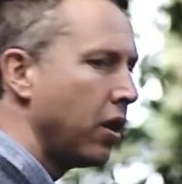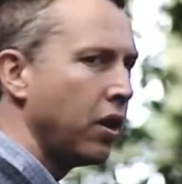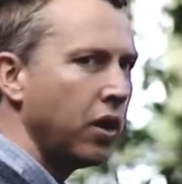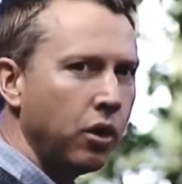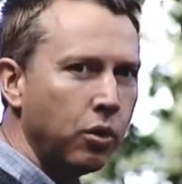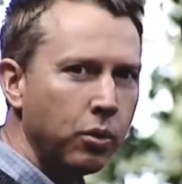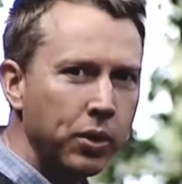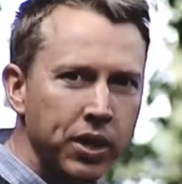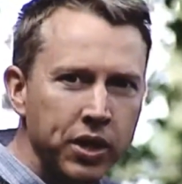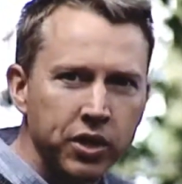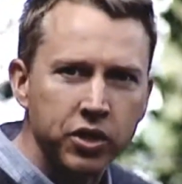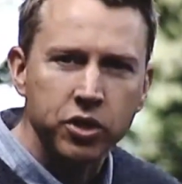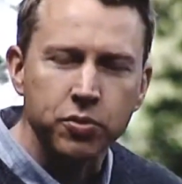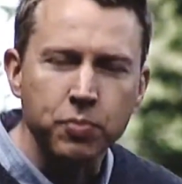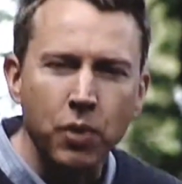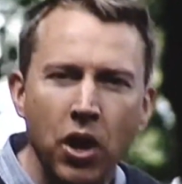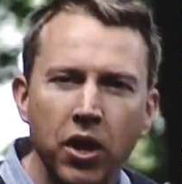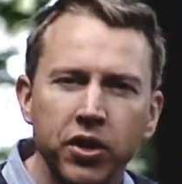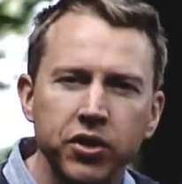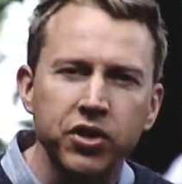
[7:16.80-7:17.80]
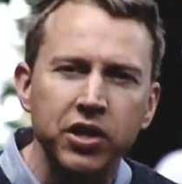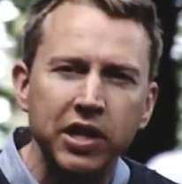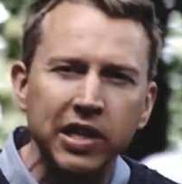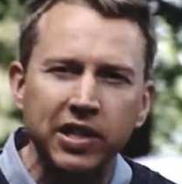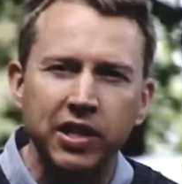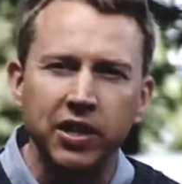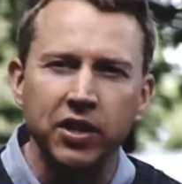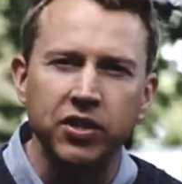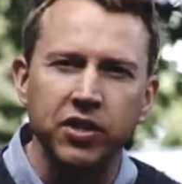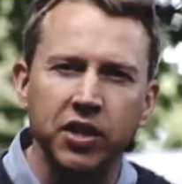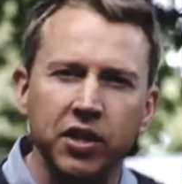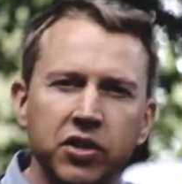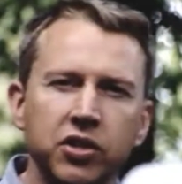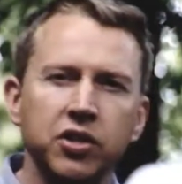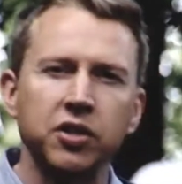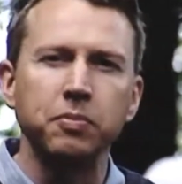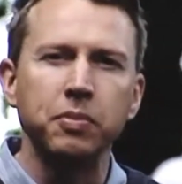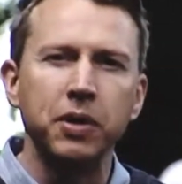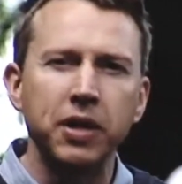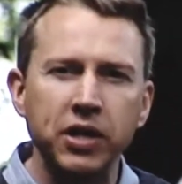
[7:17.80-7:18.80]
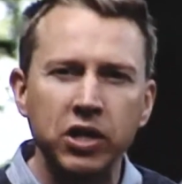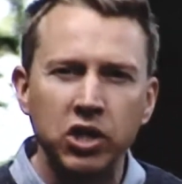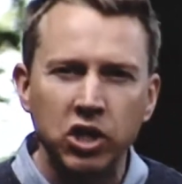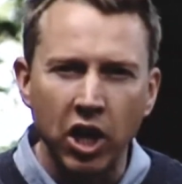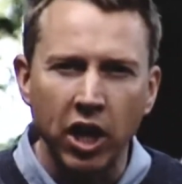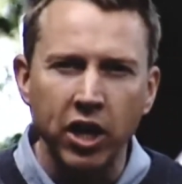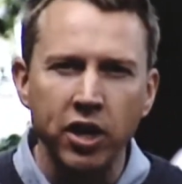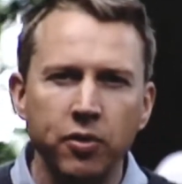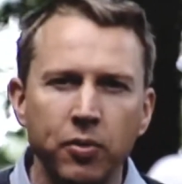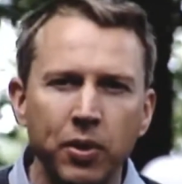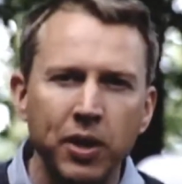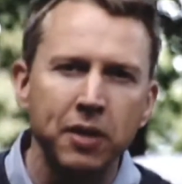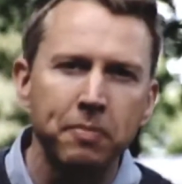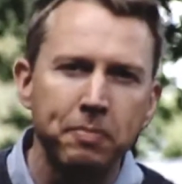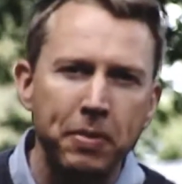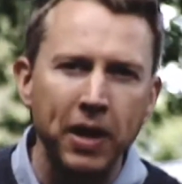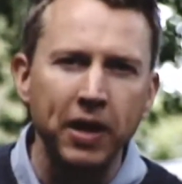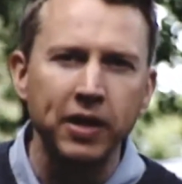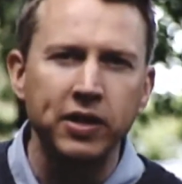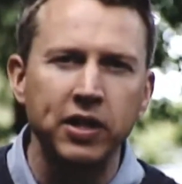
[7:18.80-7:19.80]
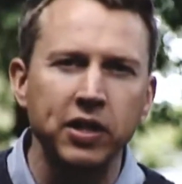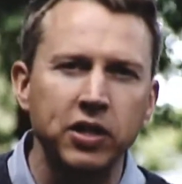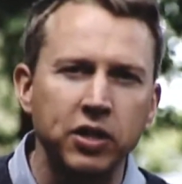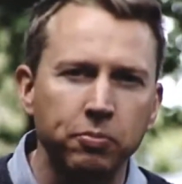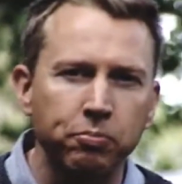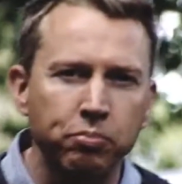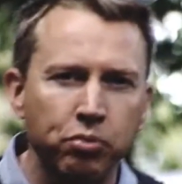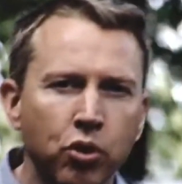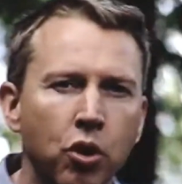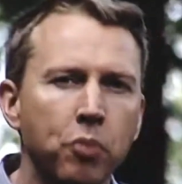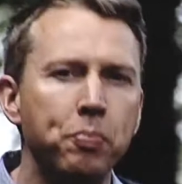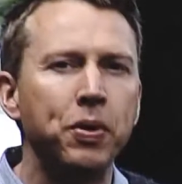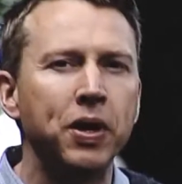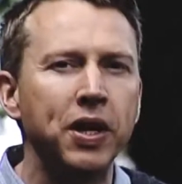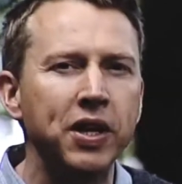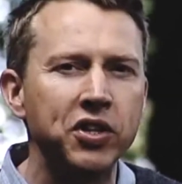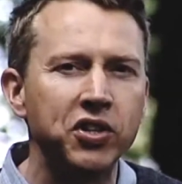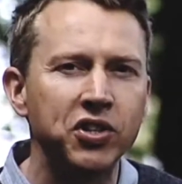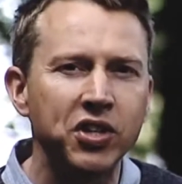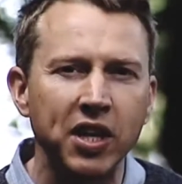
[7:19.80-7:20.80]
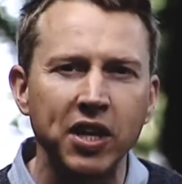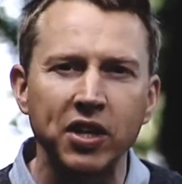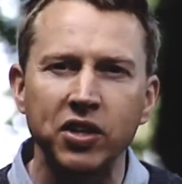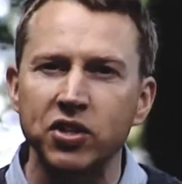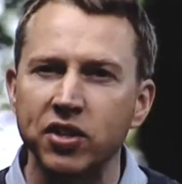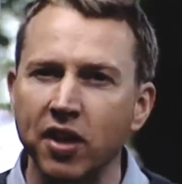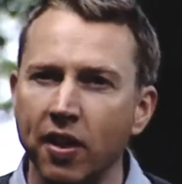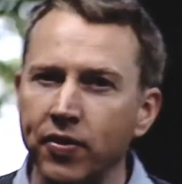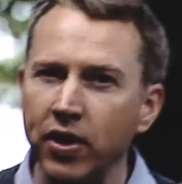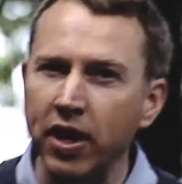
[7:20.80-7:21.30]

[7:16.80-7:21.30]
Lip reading: With its smart seating system and genuine ability to properly seat 7